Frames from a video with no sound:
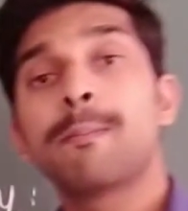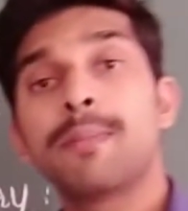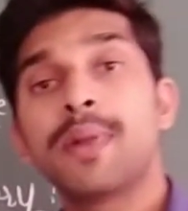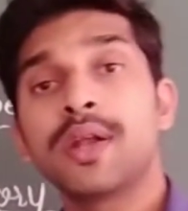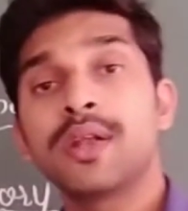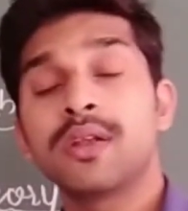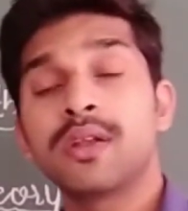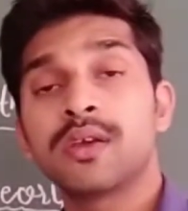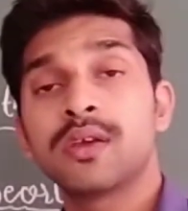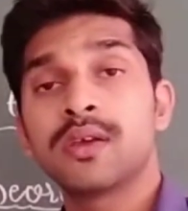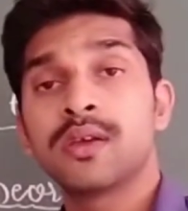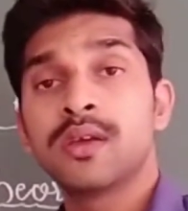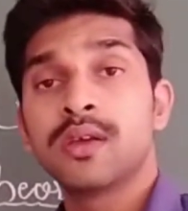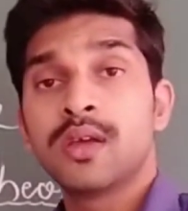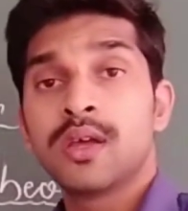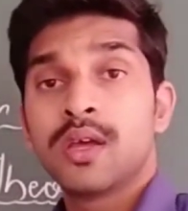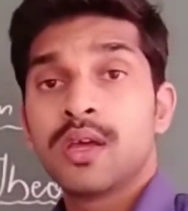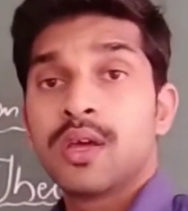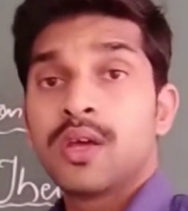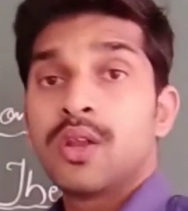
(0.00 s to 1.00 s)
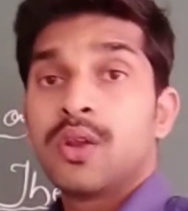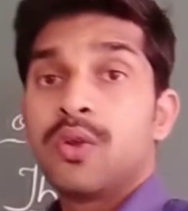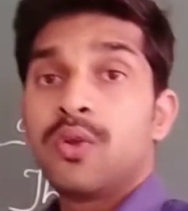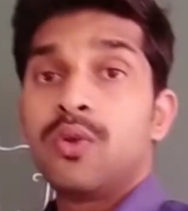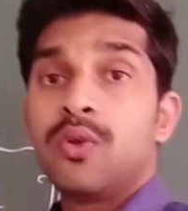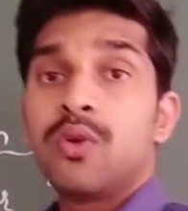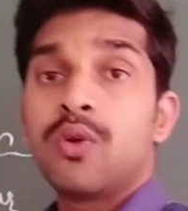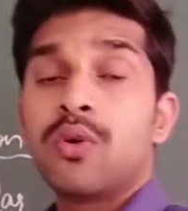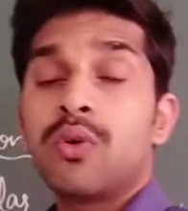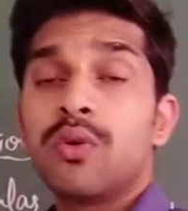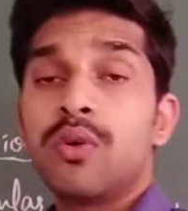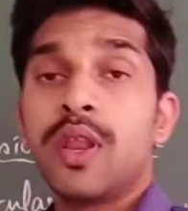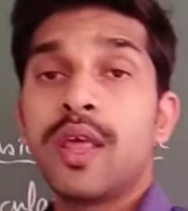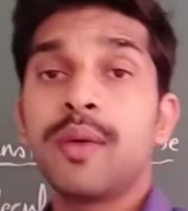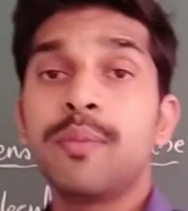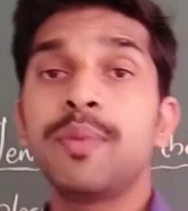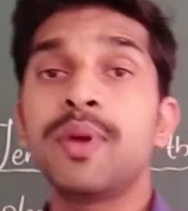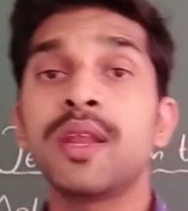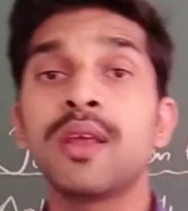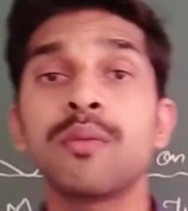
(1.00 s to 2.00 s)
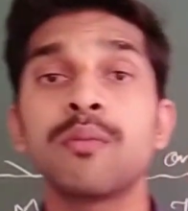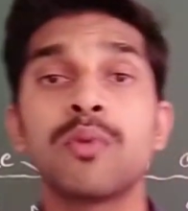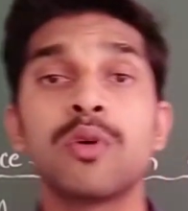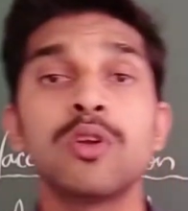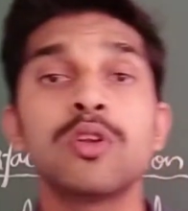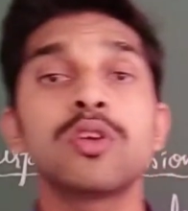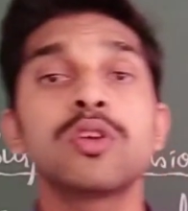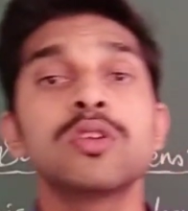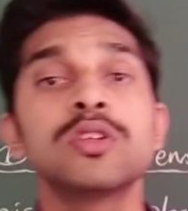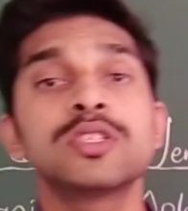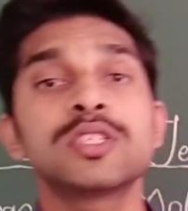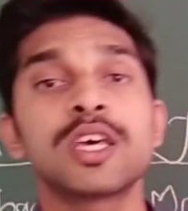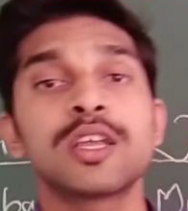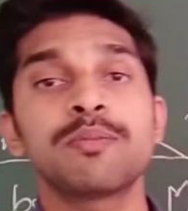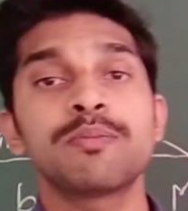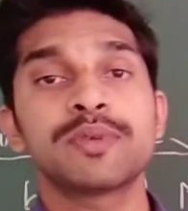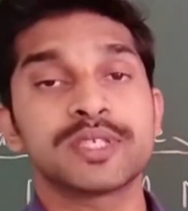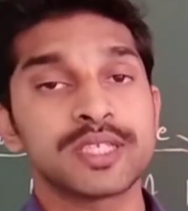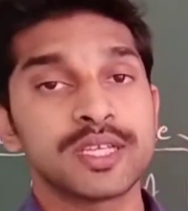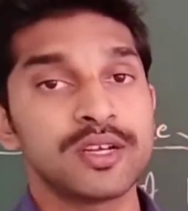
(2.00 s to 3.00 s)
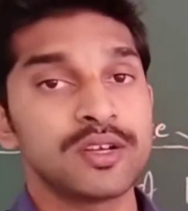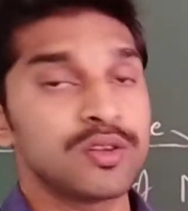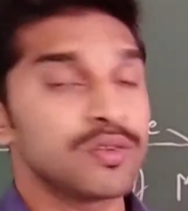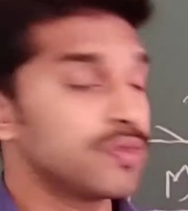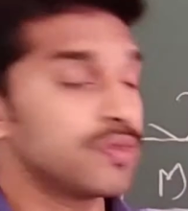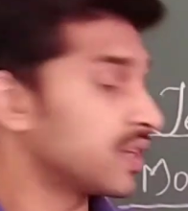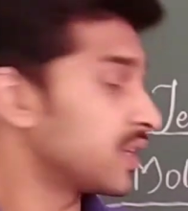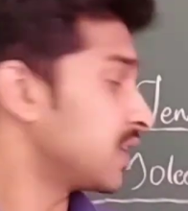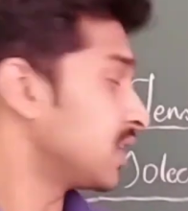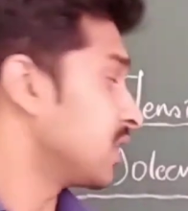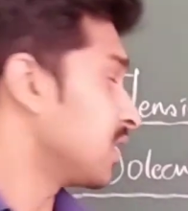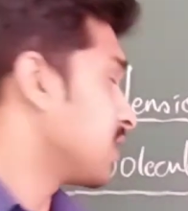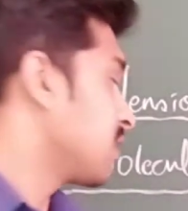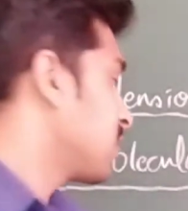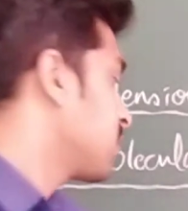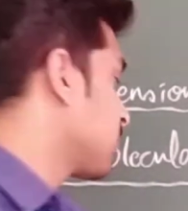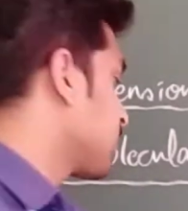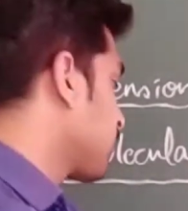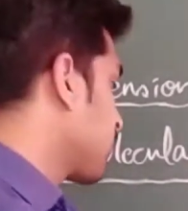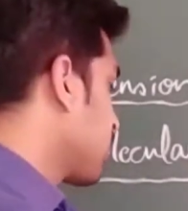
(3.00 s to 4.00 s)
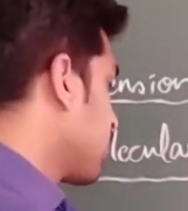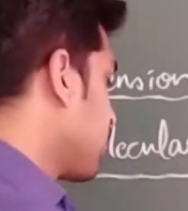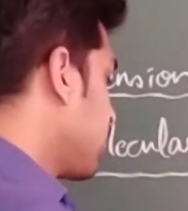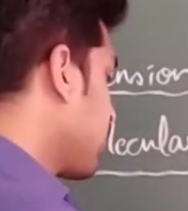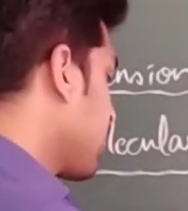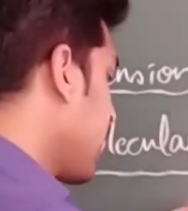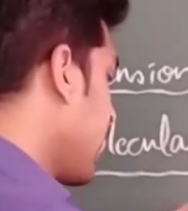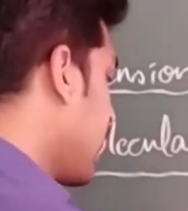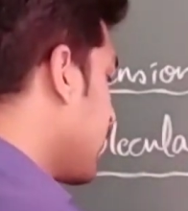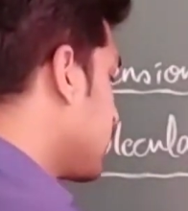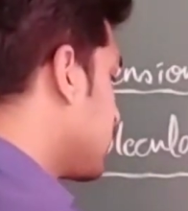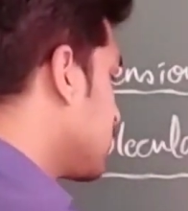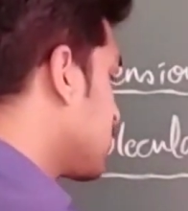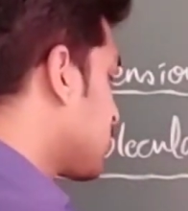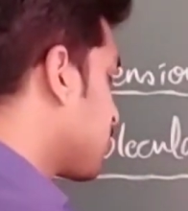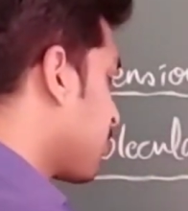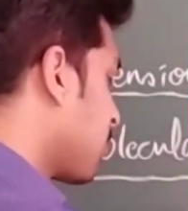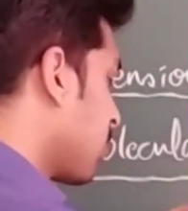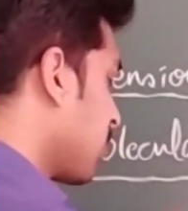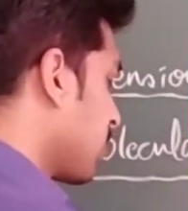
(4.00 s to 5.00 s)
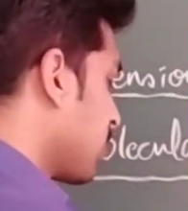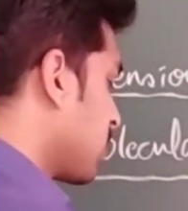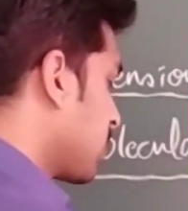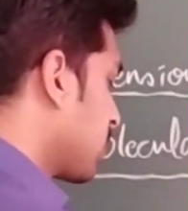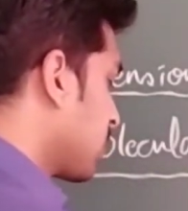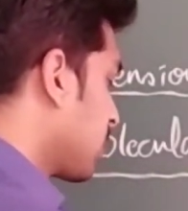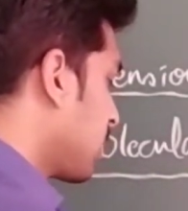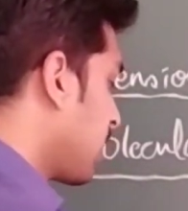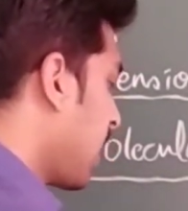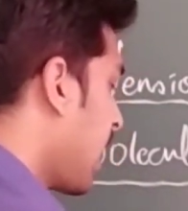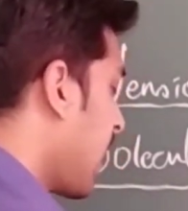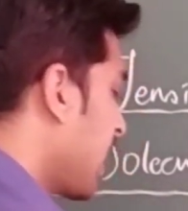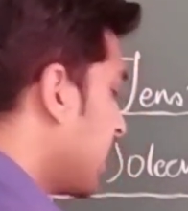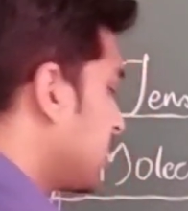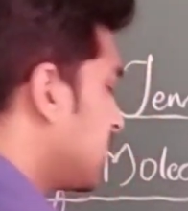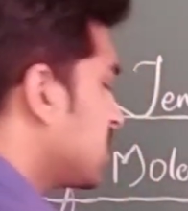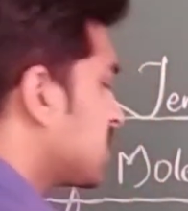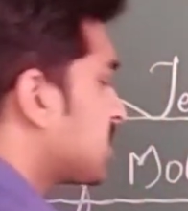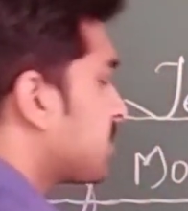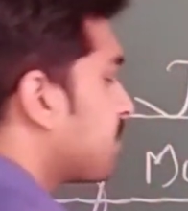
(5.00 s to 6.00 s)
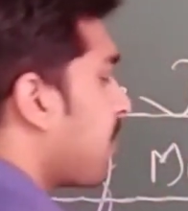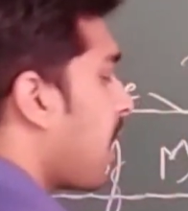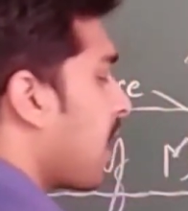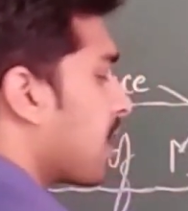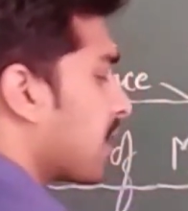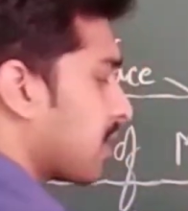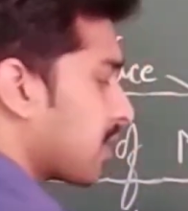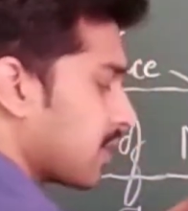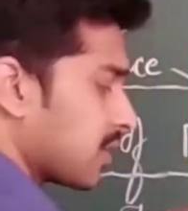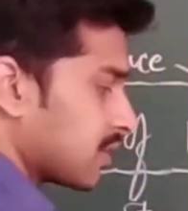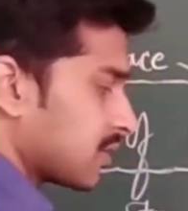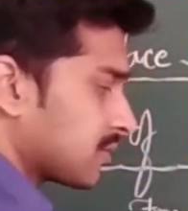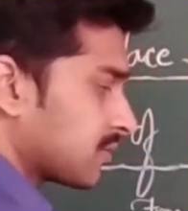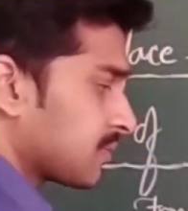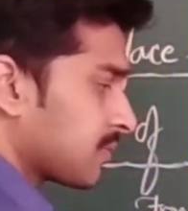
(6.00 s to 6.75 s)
but no neighboring molecules are present over here, okay, at this point, at this part.